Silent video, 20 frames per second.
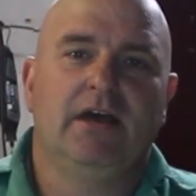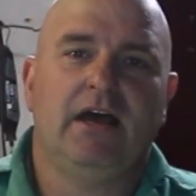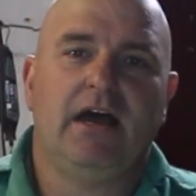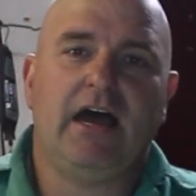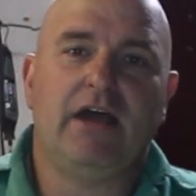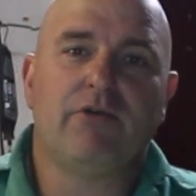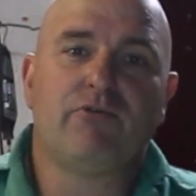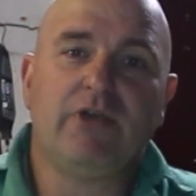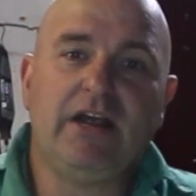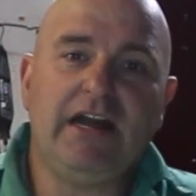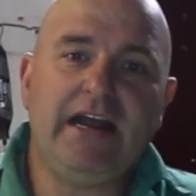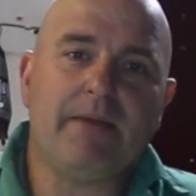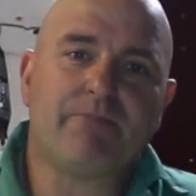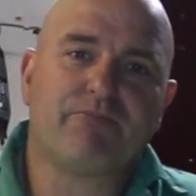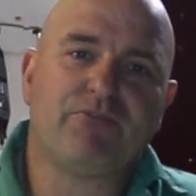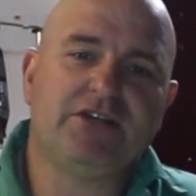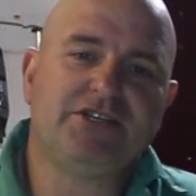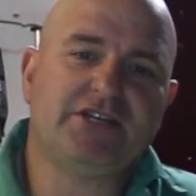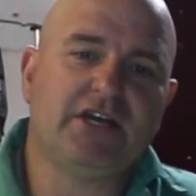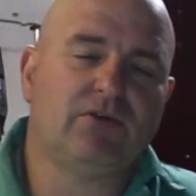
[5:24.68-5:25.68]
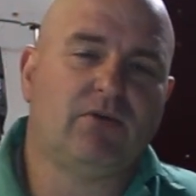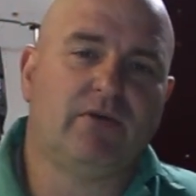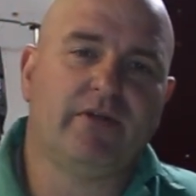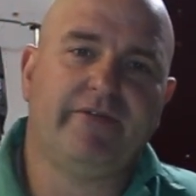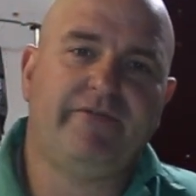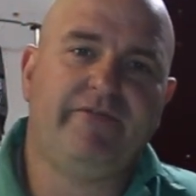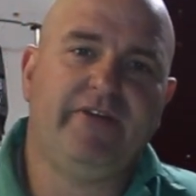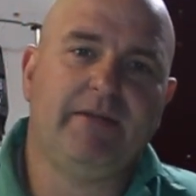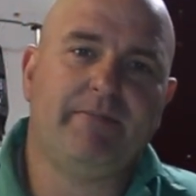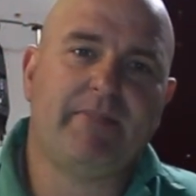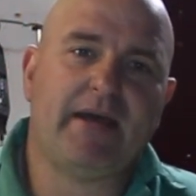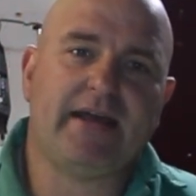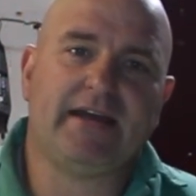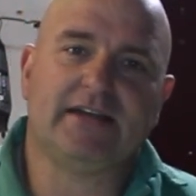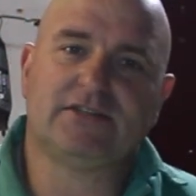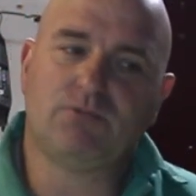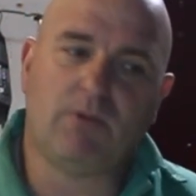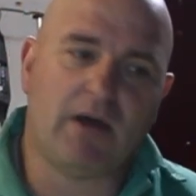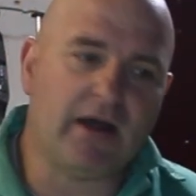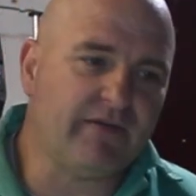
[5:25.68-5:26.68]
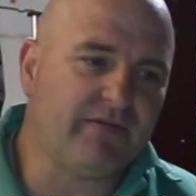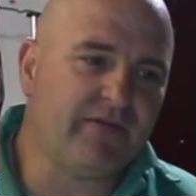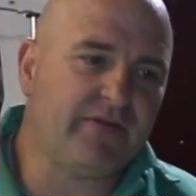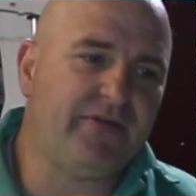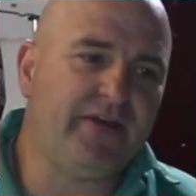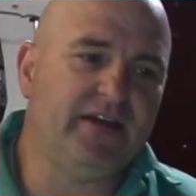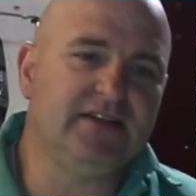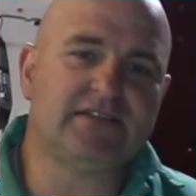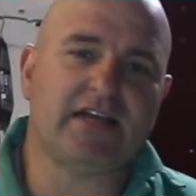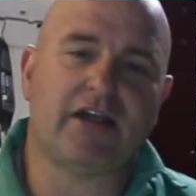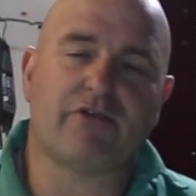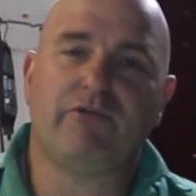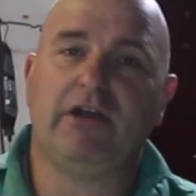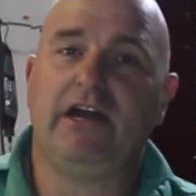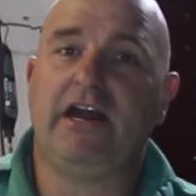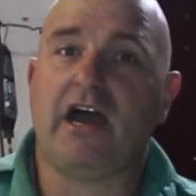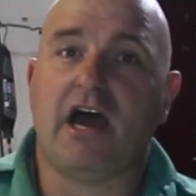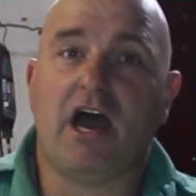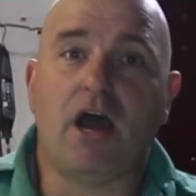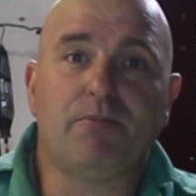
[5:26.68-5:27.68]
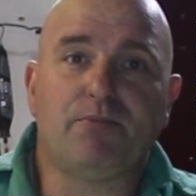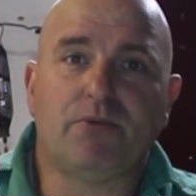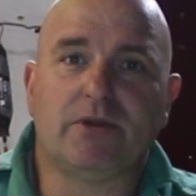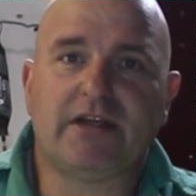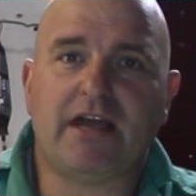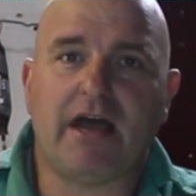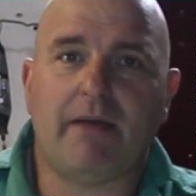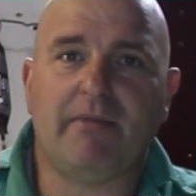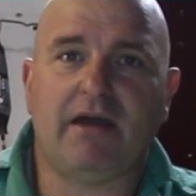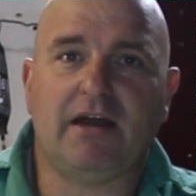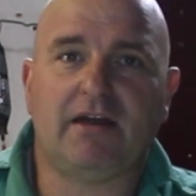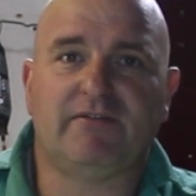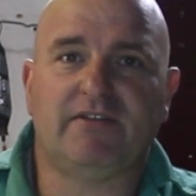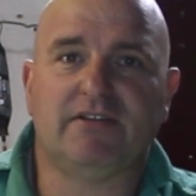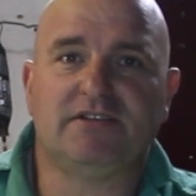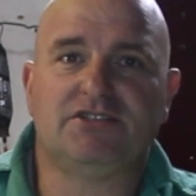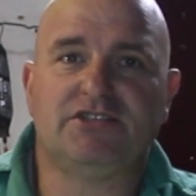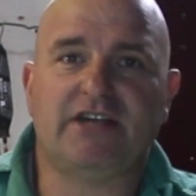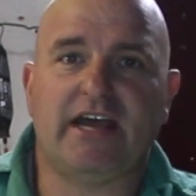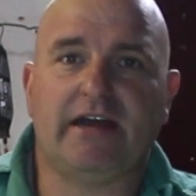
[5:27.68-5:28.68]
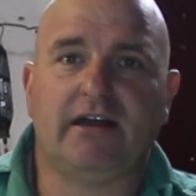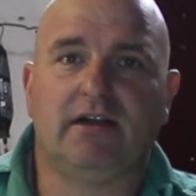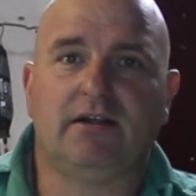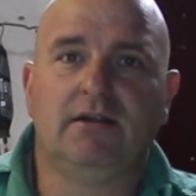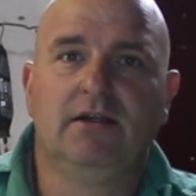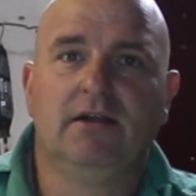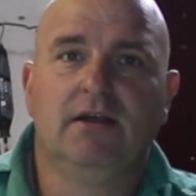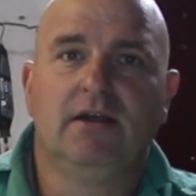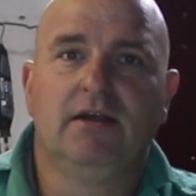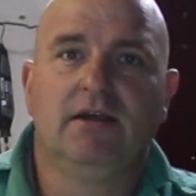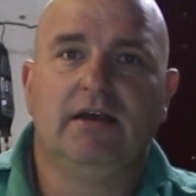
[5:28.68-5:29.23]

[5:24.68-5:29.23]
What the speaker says: I really appreciate all the feedback. It's one of the things I really hope would come out of this channel,